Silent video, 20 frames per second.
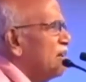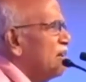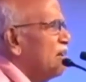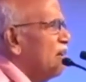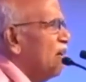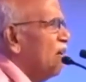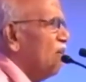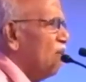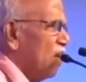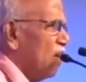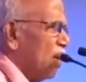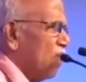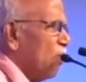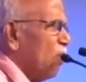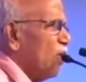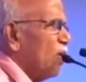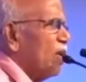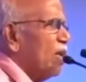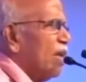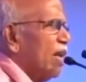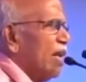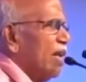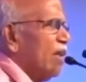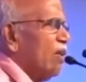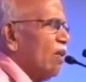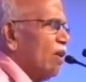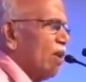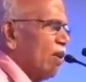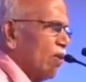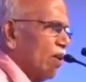All are born alike.
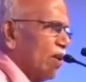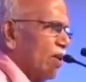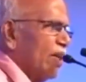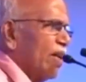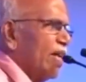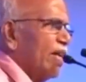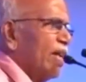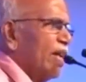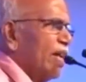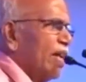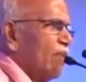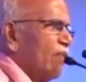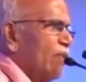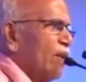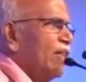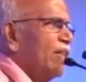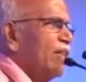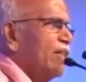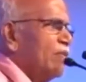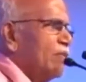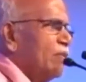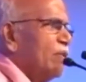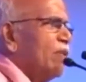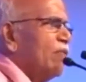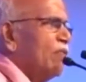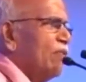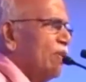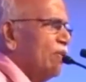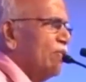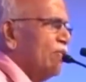All are going to die alike. Why in this
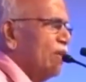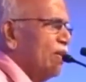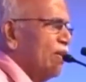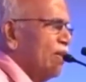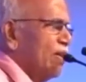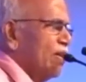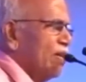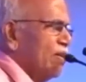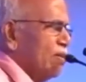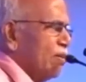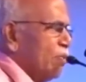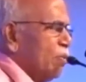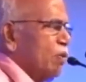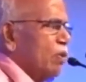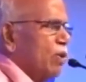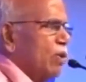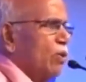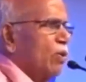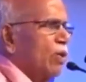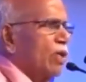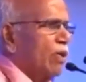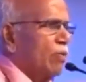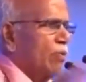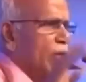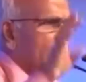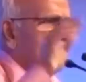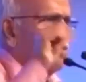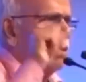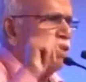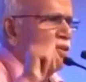difference? Supposing you are the
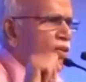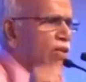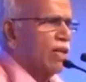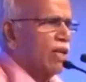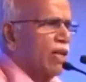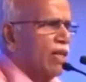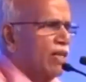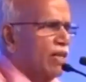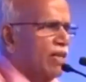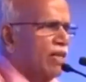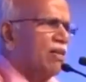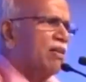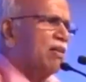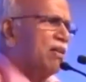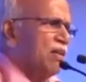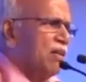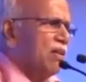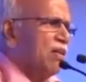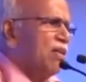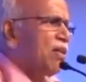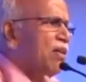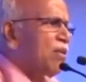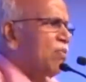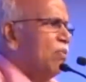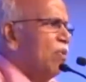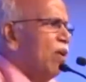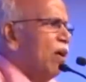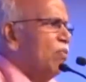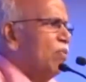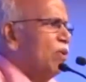prime minister of the country, your
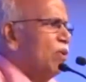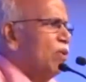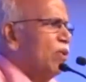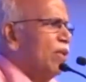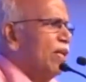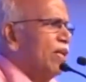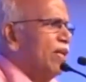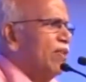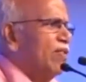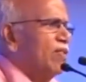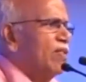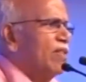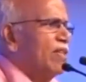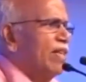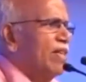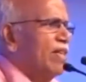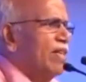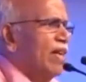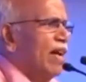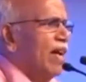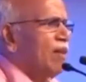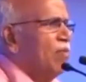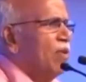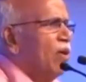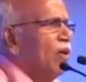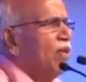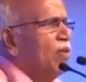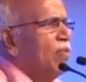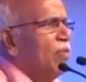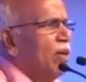opportunity was there. I am
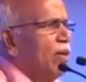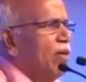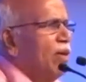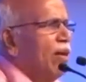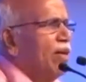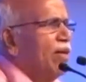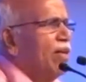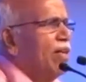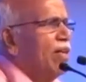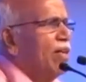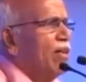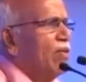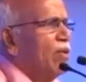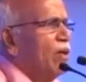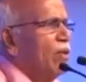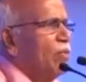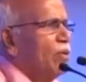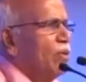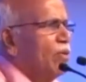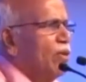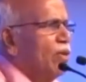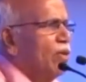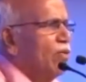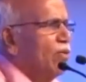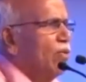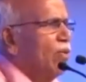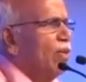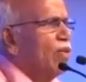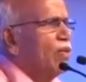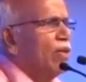not I didn't have the opportunity.
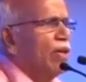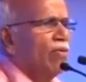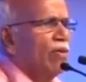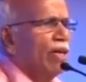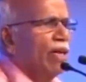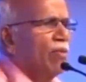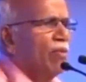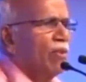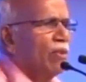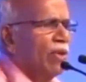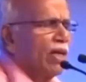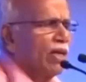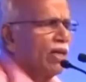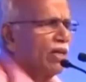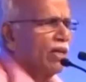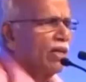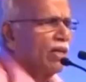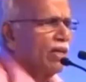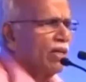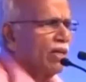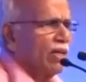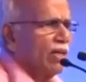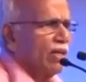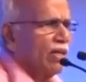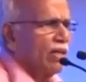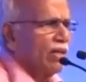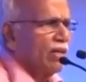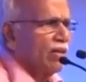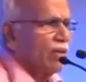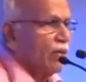So why should I worry about that?
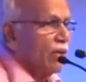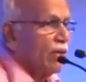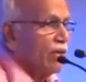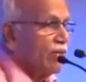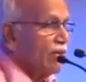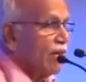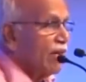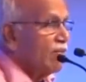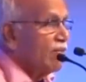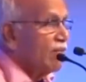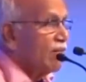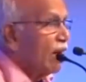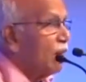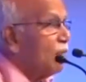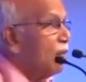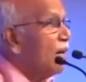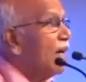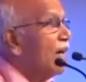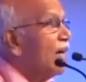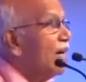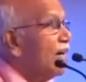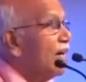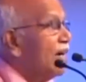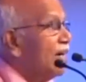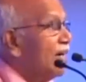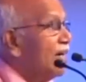So it says samaha.